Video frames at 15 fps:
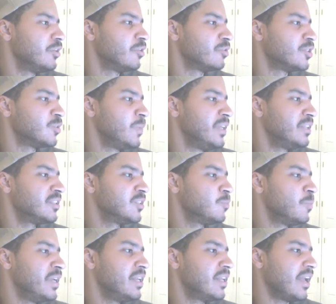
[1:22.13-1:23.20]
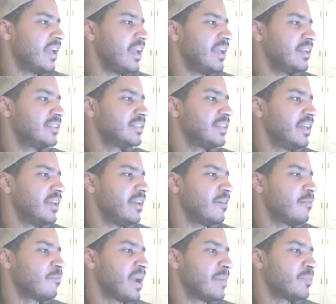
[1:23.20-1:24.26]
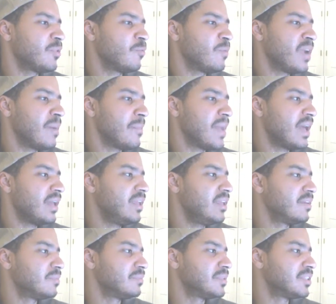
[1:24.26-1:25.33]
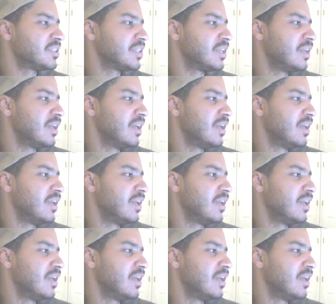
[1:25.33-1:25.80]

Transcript: Your sweet, sweet hands get wrapped around my hips.